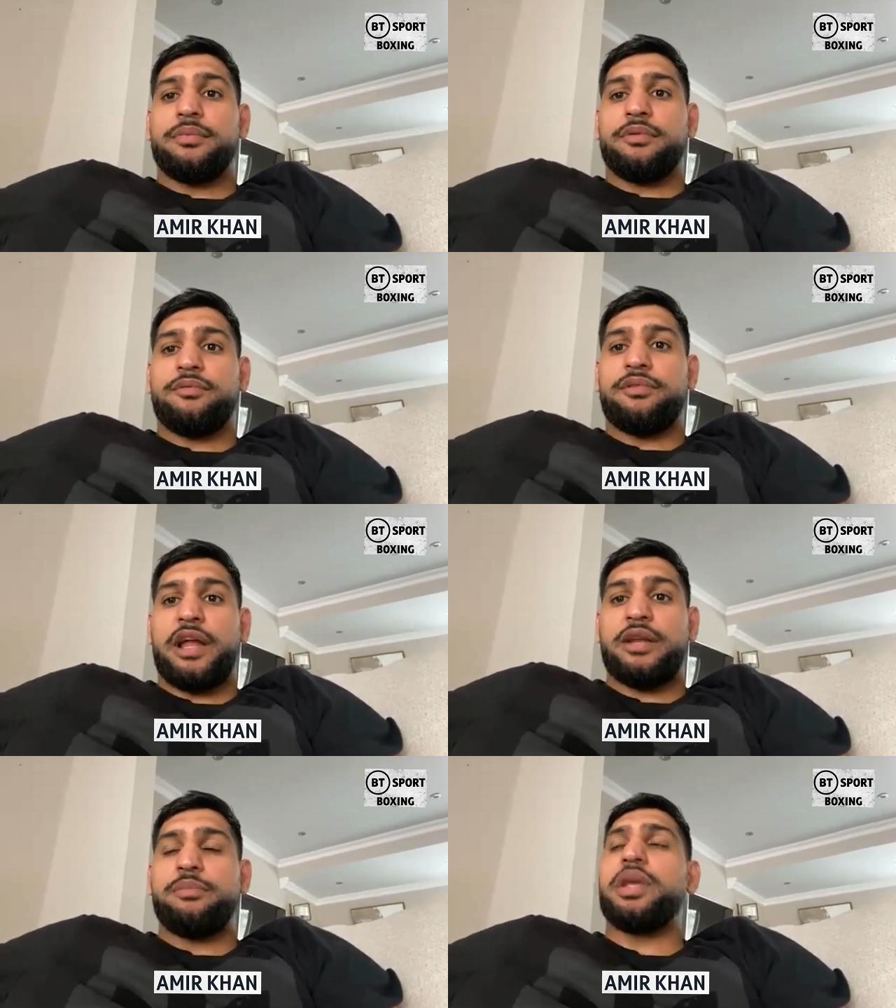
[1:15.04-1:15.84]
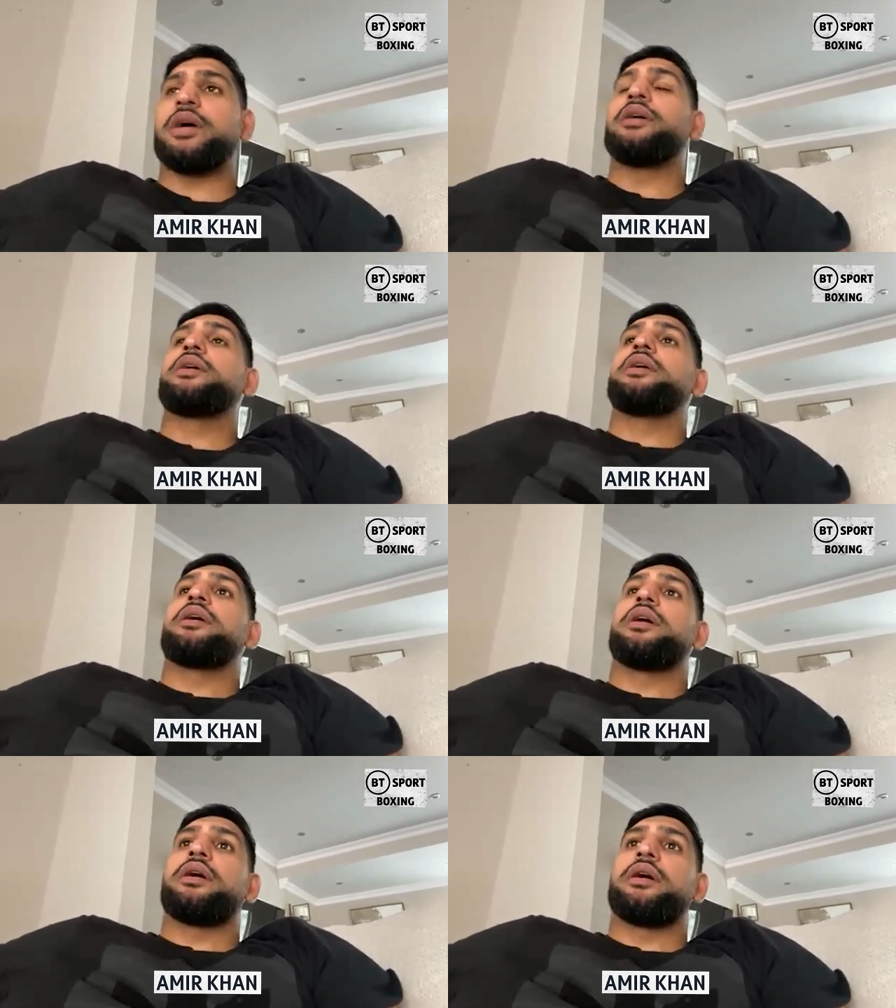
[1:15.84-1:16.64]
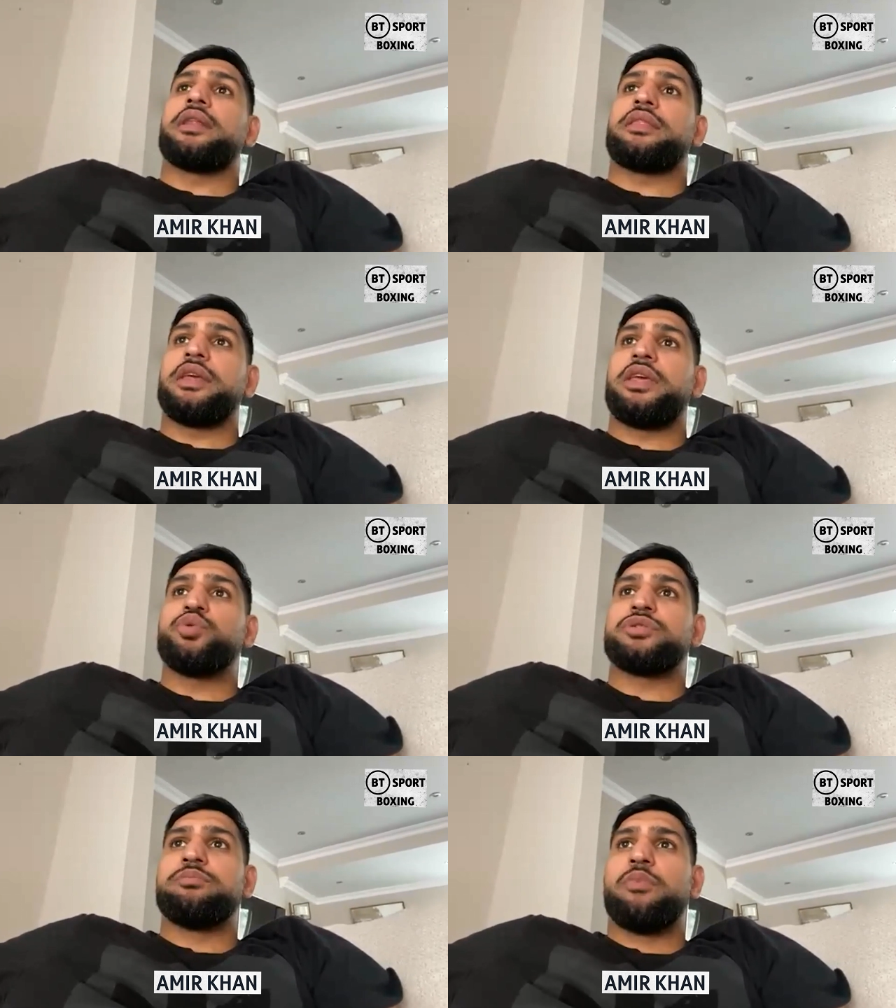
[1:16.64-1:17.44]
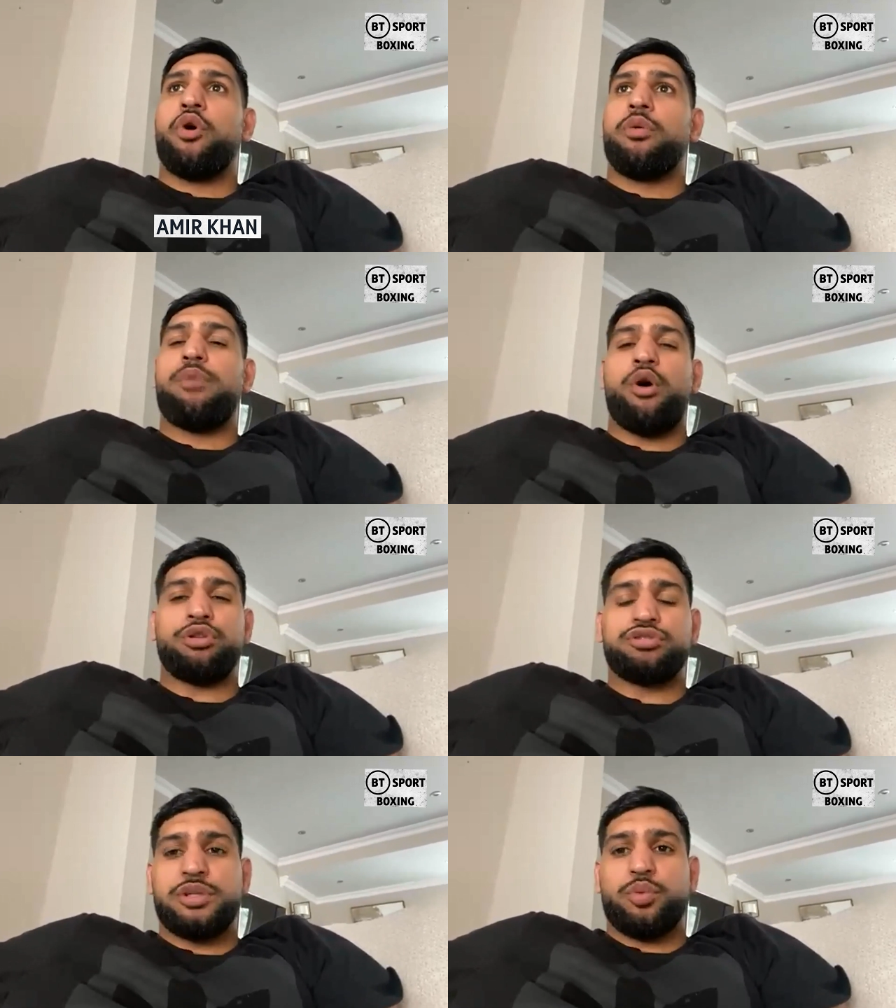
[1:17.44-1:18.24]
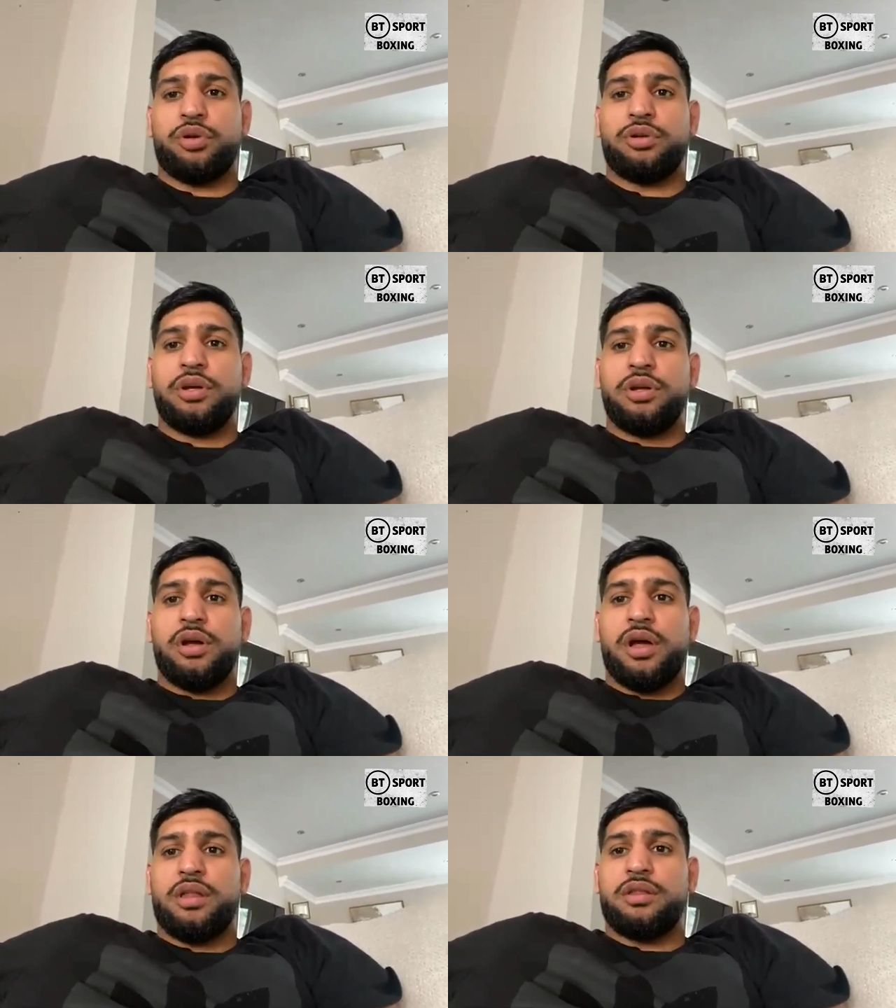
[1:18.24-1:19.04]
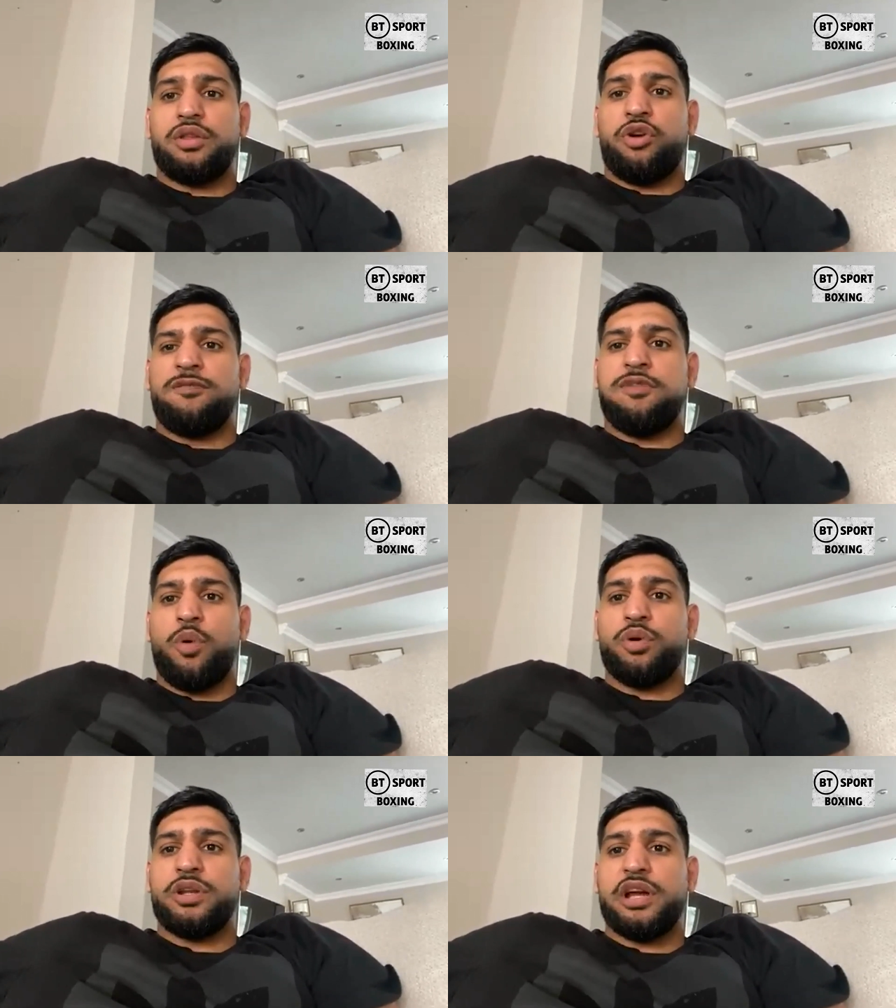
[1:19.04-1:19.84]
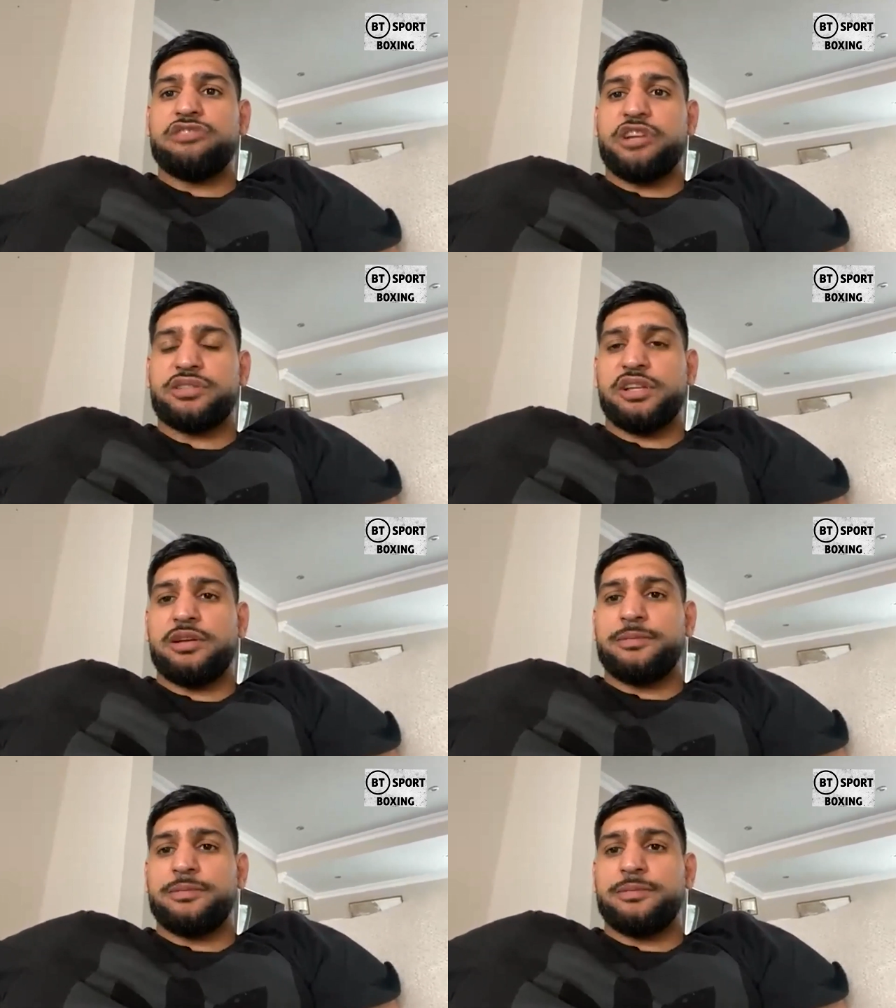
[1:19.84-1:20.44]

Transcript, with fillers: Vladimir. Uh, I think he was the more ballsy one and come forward an aggressor.